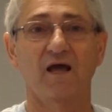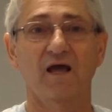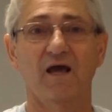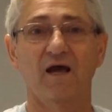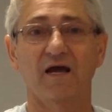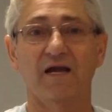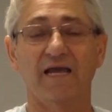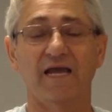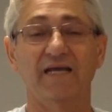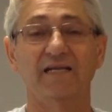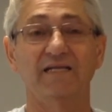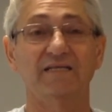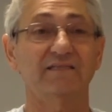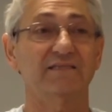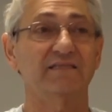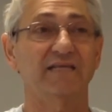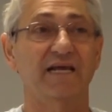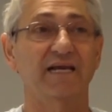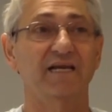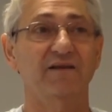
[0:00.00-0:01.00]
Again, this is
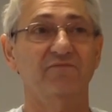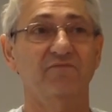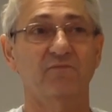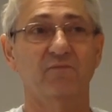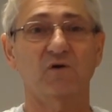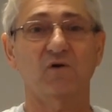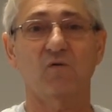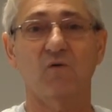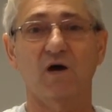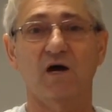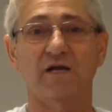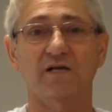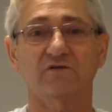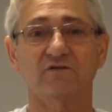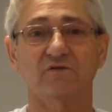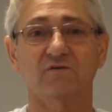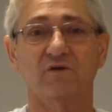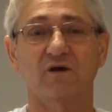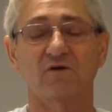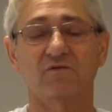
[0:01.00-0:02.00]
Andy from Aquatic,
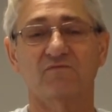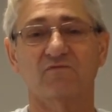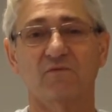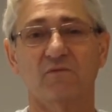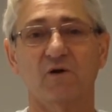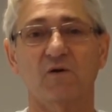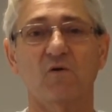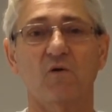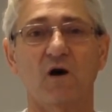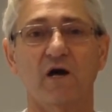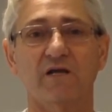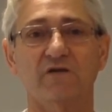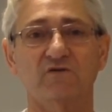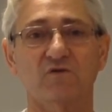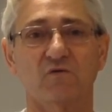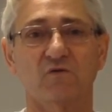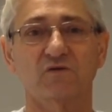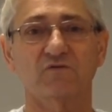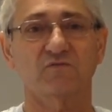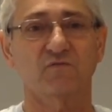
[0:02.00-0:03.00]
or from Aquatic
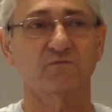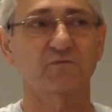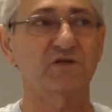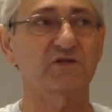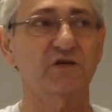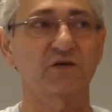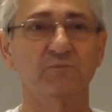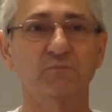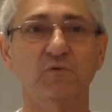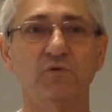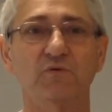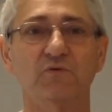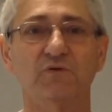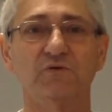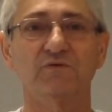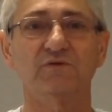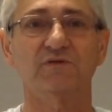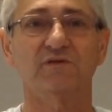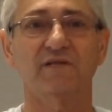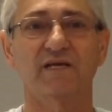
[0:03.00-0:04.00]
Source from Michigan Pool
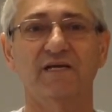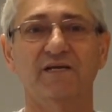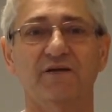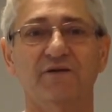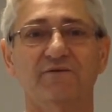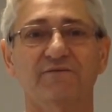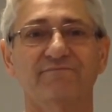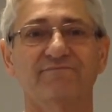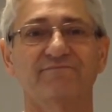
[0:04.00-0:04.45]
News. Thank you.